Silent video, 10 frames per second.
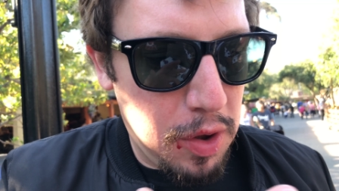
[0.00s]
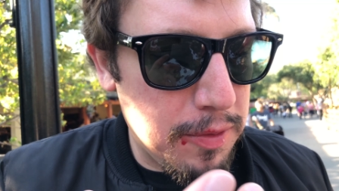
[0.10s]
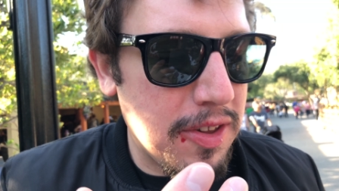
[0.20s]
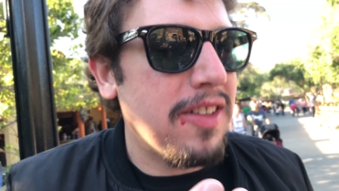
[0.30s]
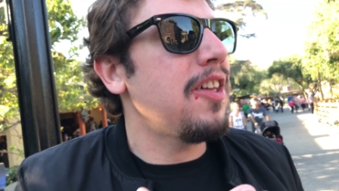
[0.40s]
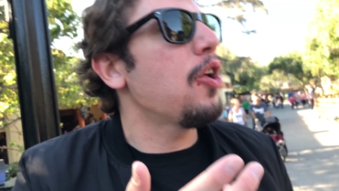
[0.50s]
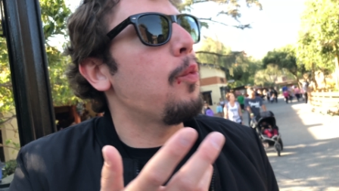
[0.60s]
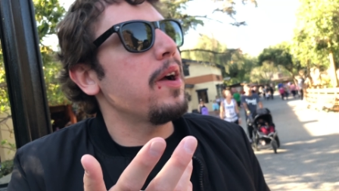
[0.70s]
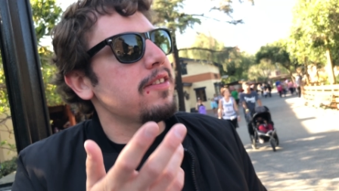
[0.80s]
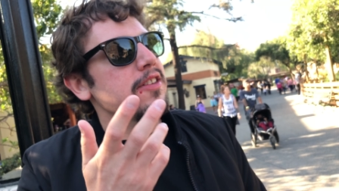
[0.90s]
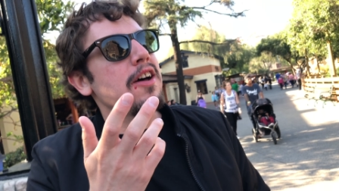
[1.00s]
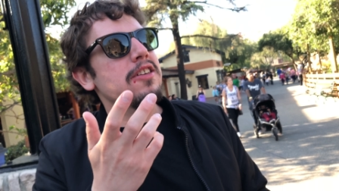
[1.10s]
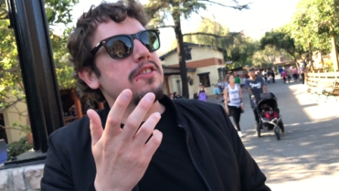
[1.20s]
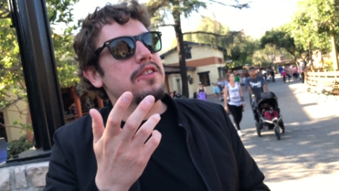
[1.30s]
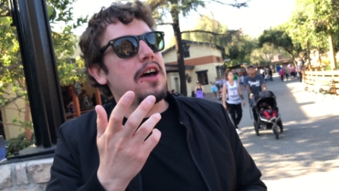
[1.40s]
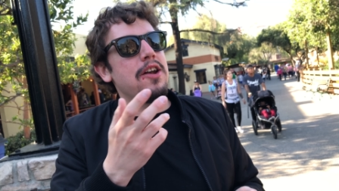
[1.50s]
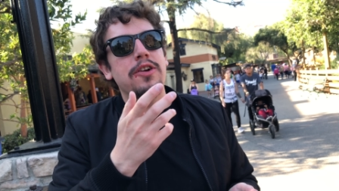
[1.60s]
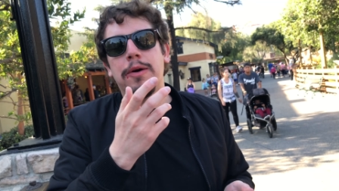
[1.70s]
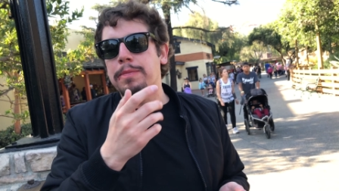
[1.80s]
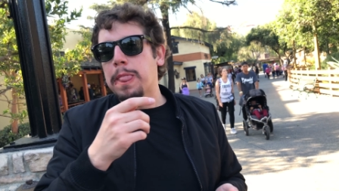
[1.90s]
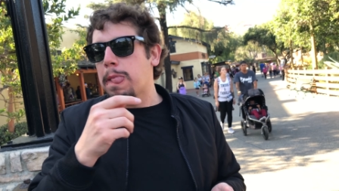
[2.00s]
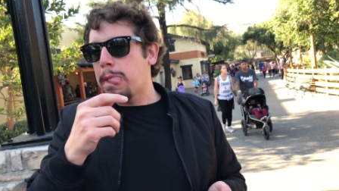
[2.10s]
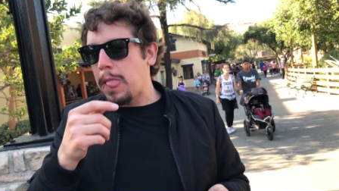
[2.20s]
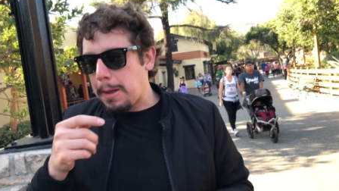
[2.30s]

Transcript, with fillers: of um, not a white sauce. I don't know. Like